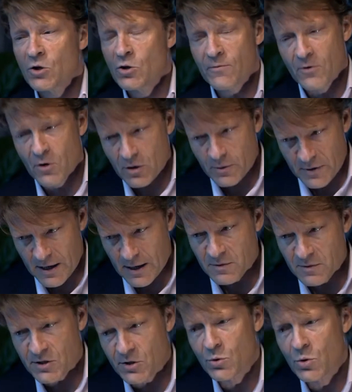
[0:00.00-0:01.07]
You've got to be able
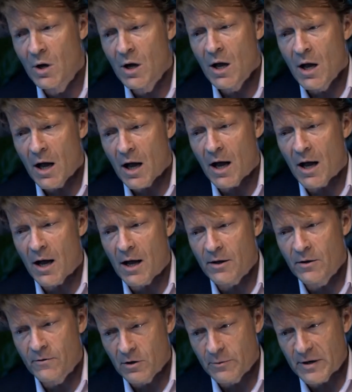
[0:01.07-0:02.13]
to
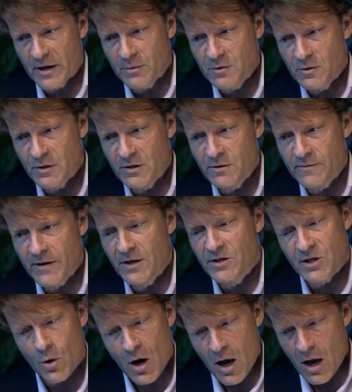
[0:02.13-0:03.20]
intervene.
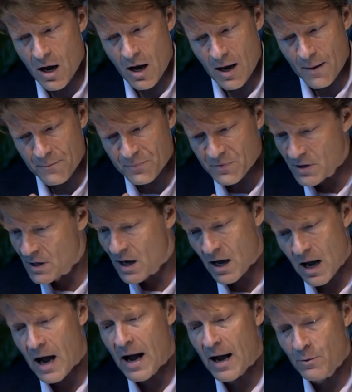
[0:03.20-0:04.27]
So
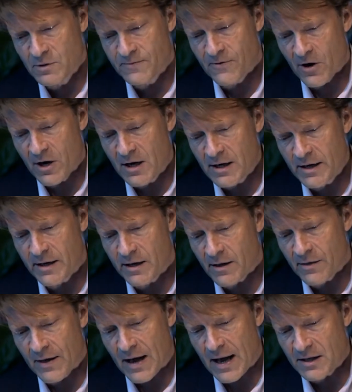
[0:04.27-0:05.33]
I was very clear
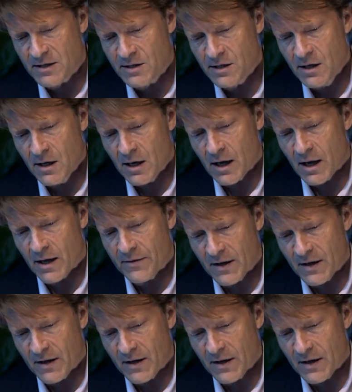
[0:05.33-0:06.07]
that the